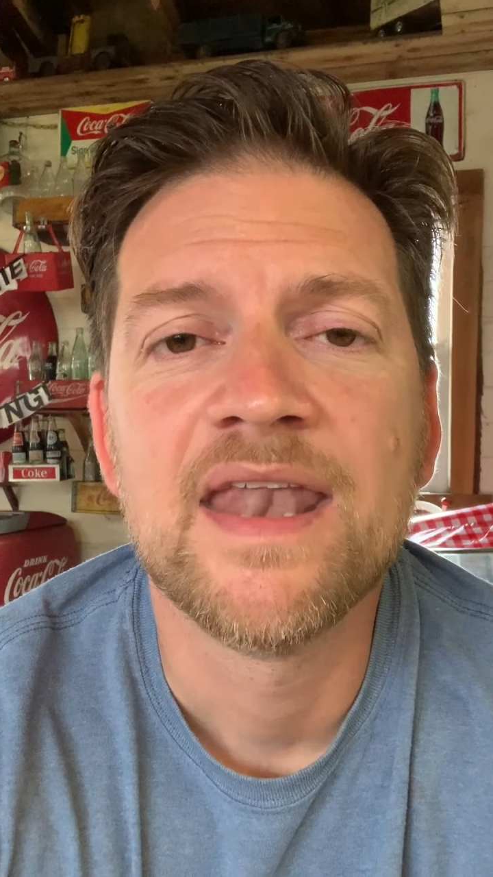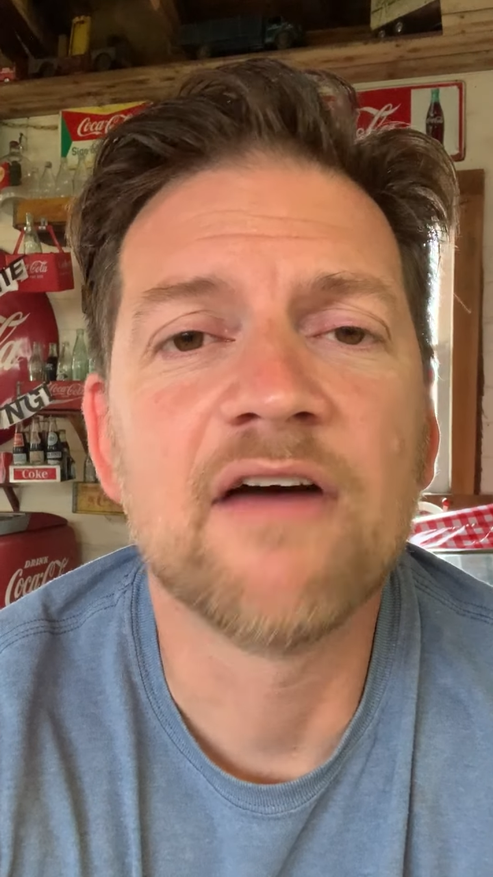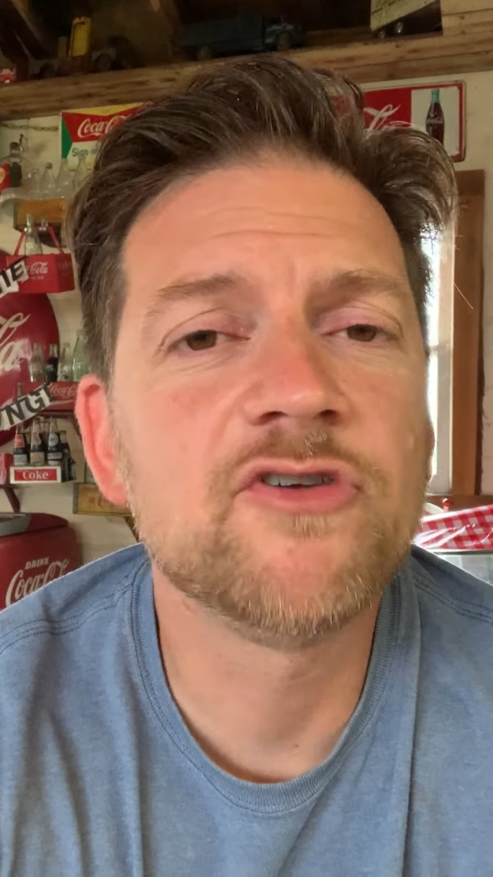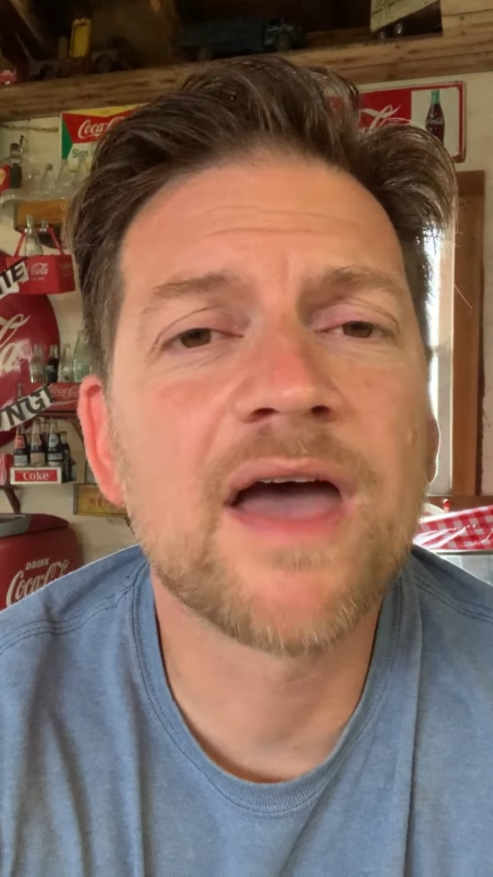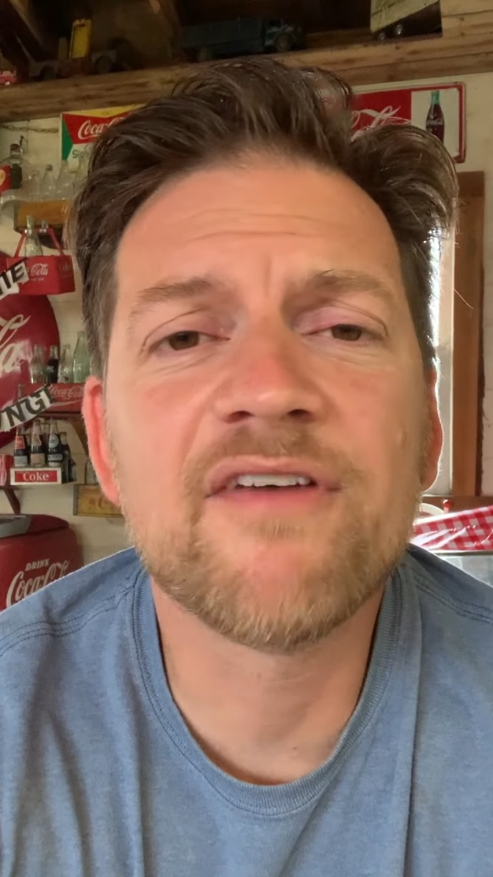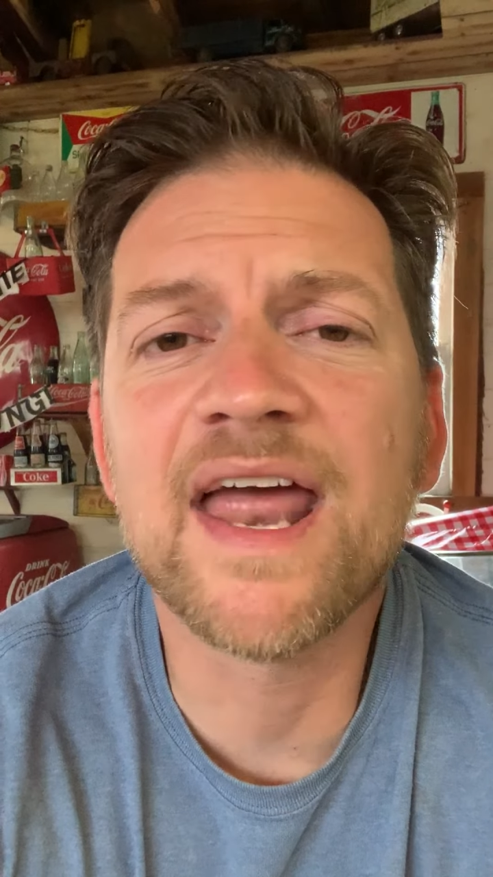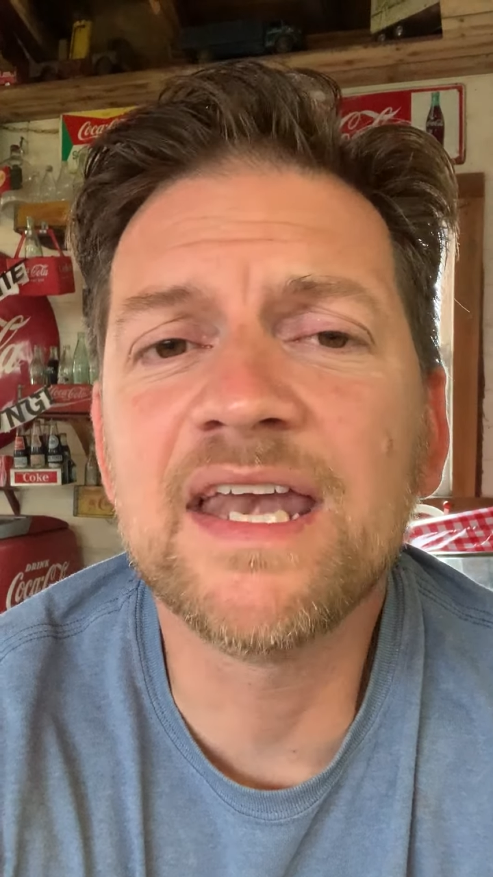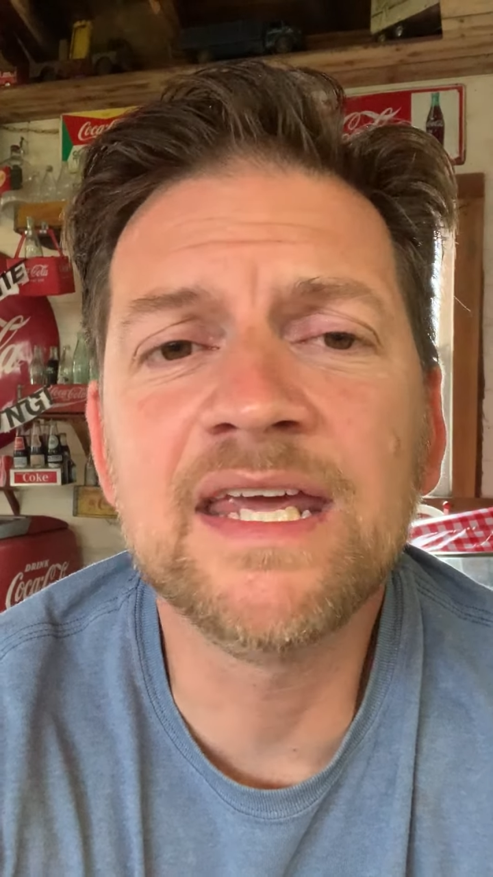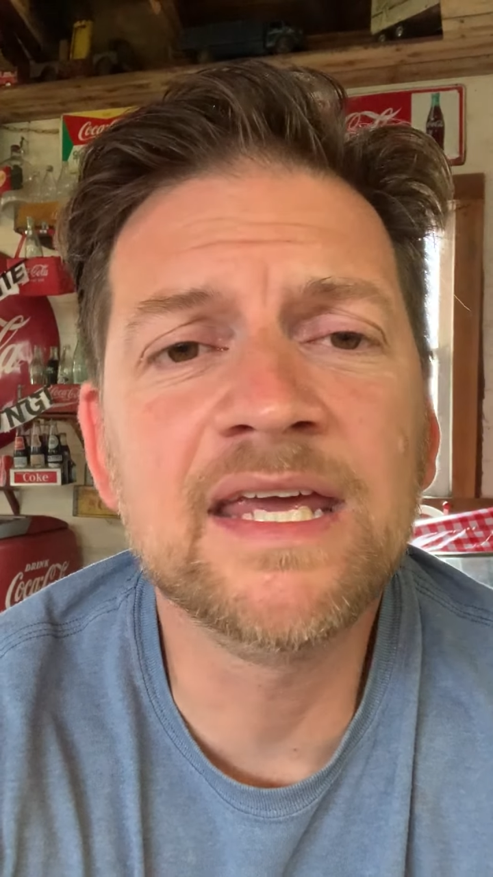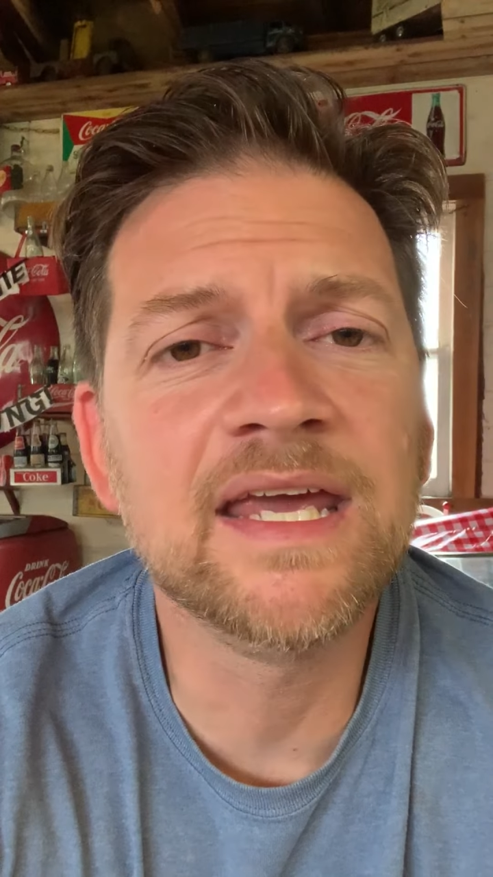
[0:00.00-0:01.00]
Now, if you have
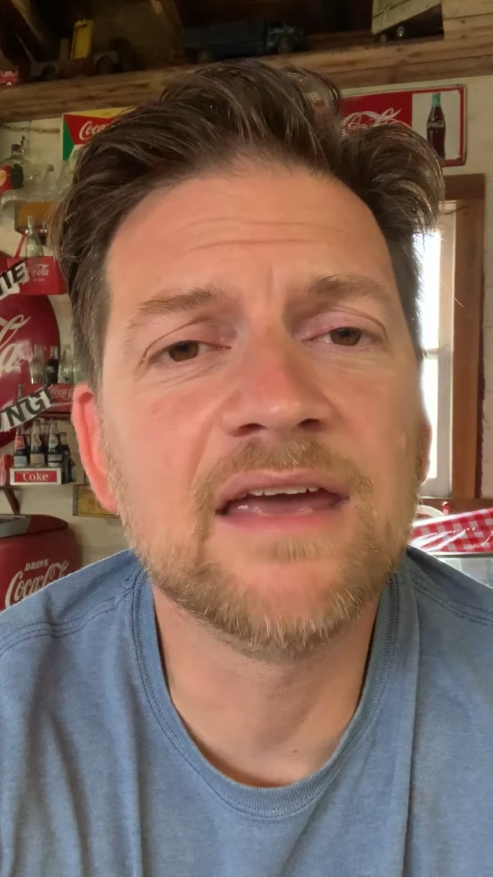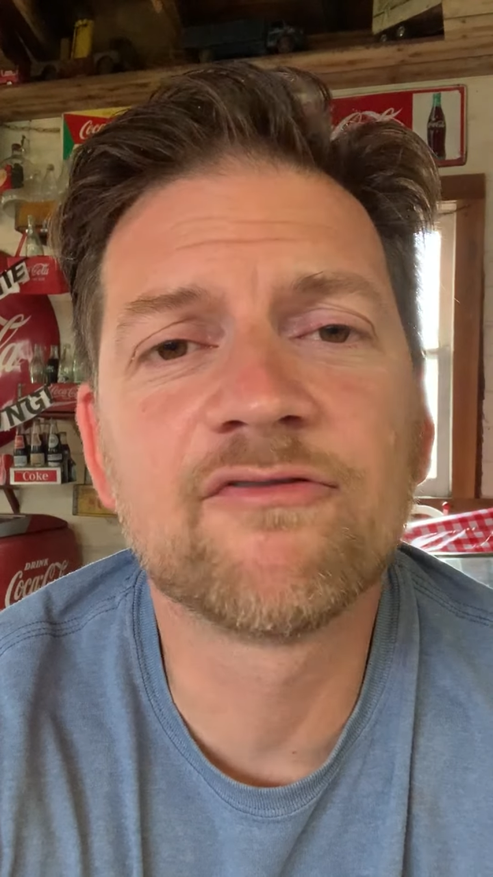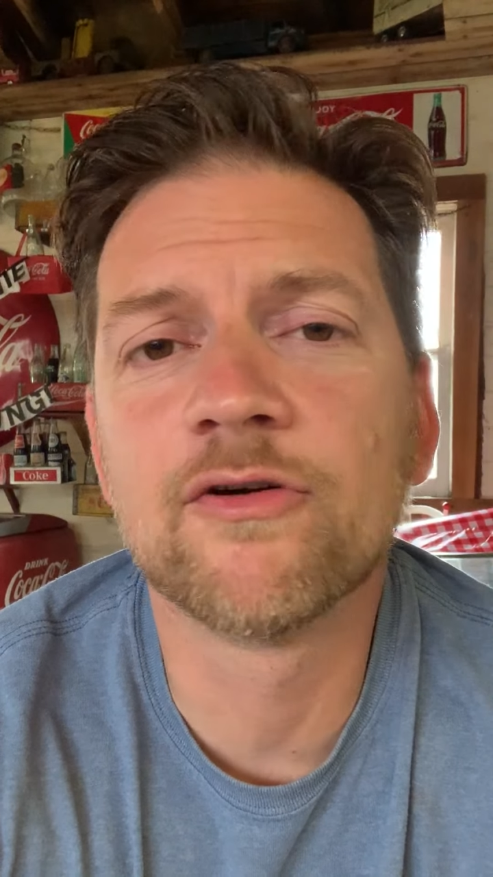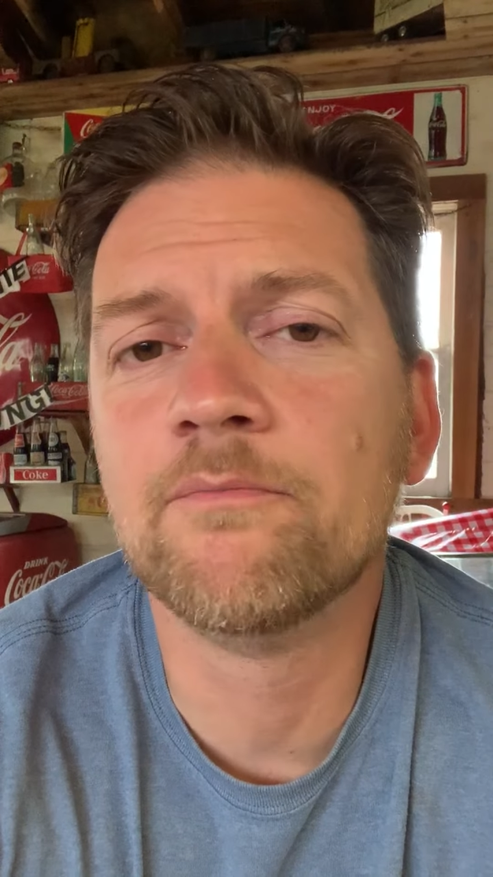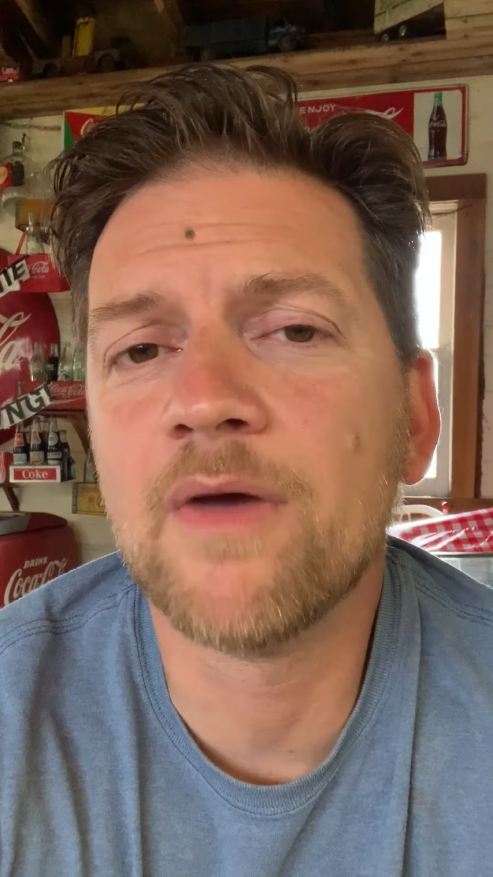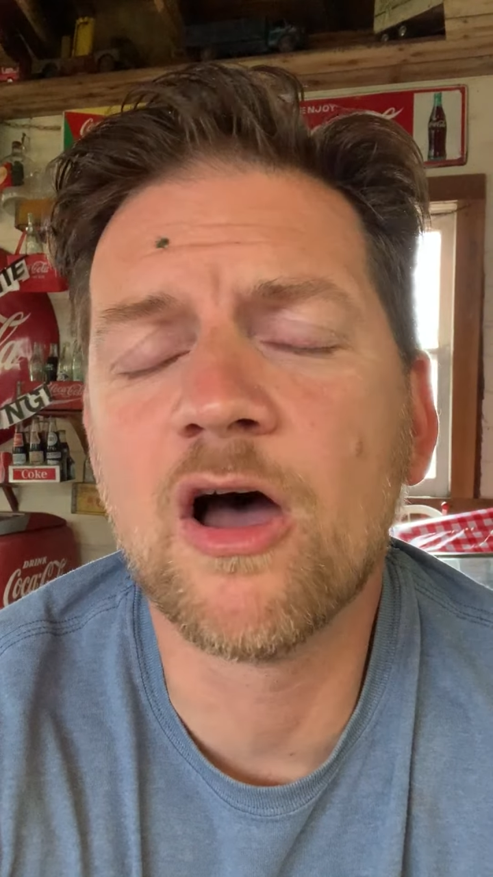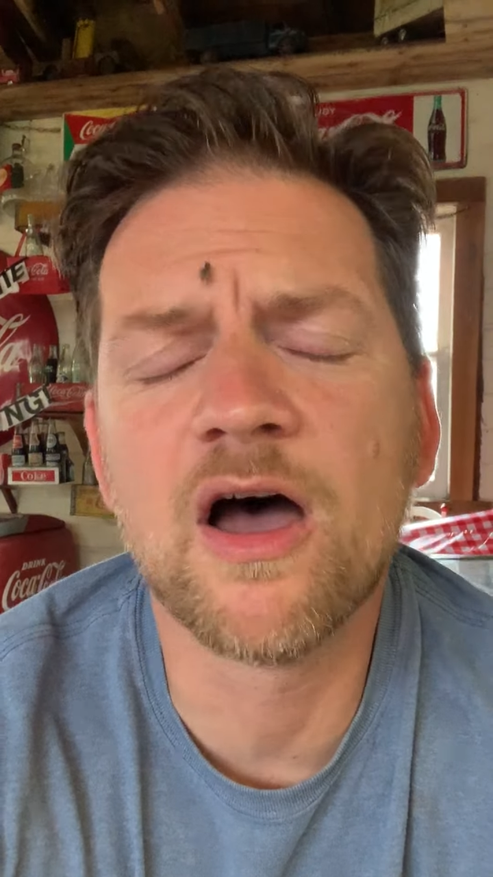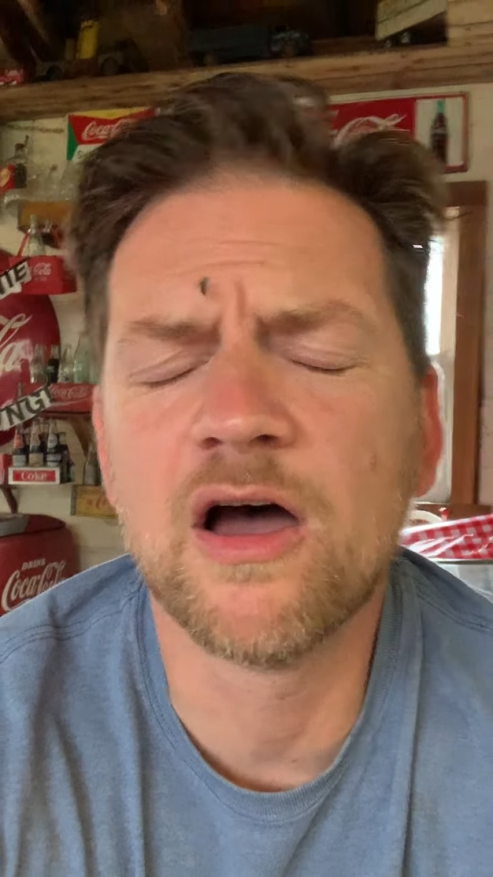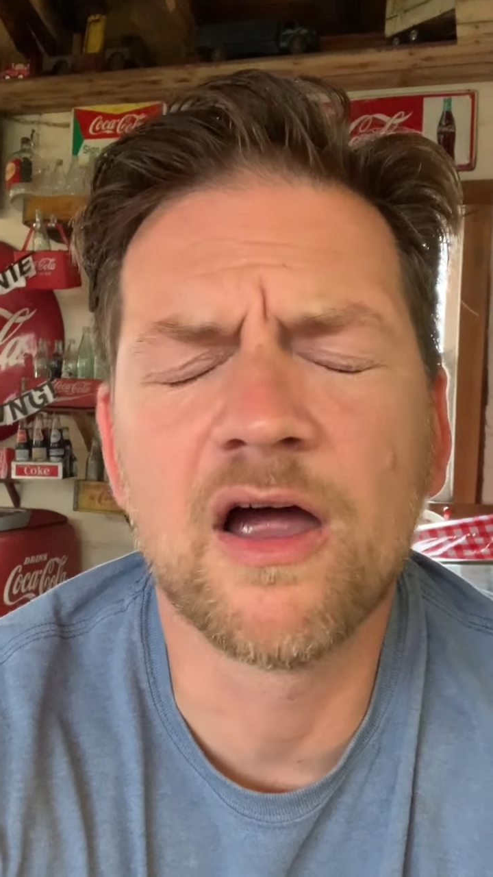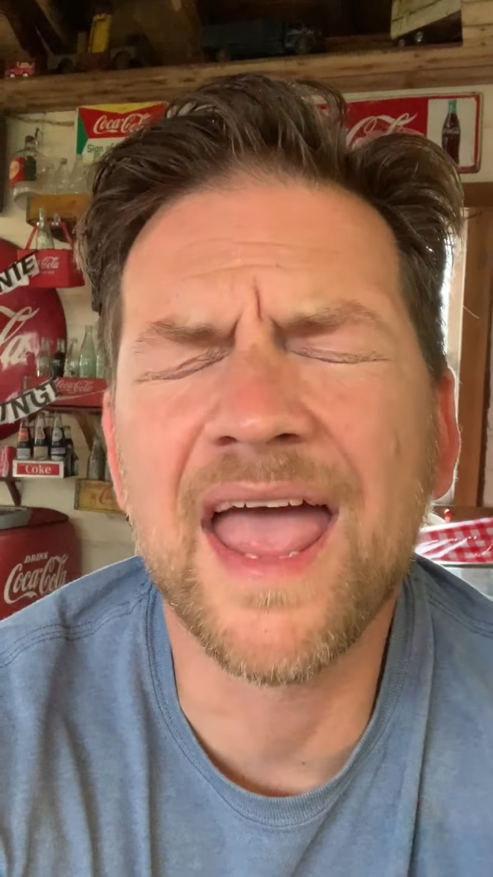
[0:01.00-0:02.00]
any inform uh,
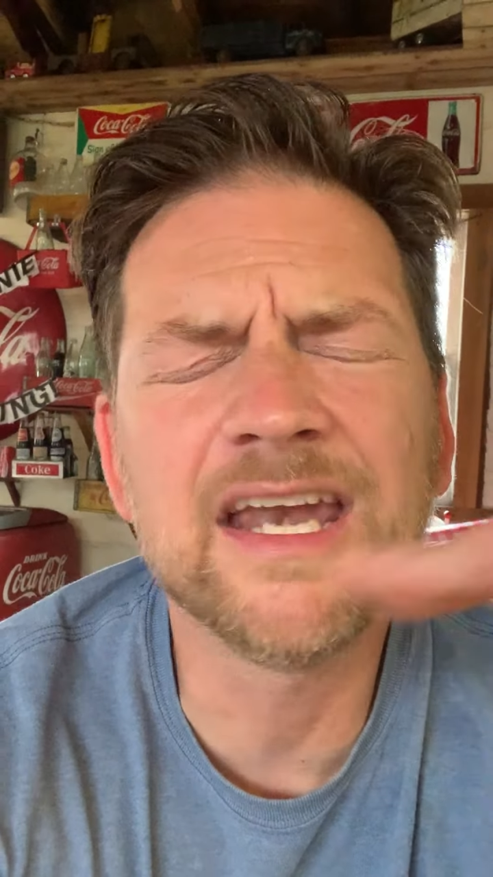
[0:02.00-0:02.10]
uh,